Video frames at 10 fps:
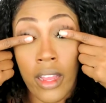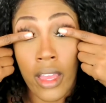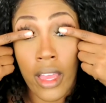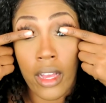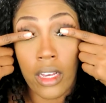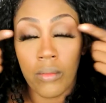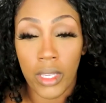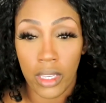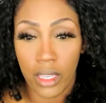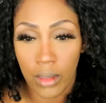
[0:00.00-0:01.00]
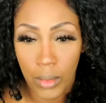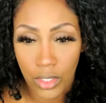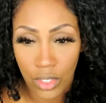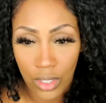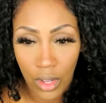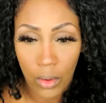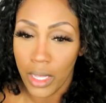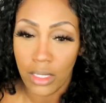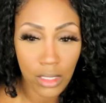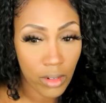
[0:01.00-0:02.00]
hecka big, but you know,
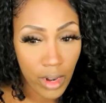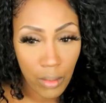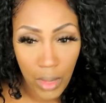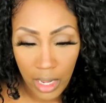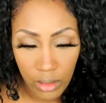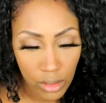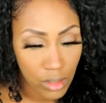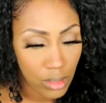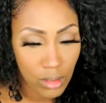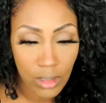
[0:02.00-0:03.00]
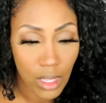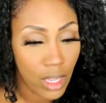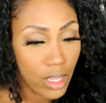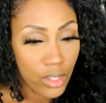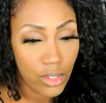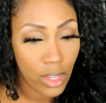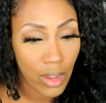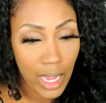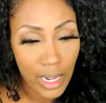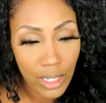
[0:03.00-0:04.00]
Instagram models, you know how they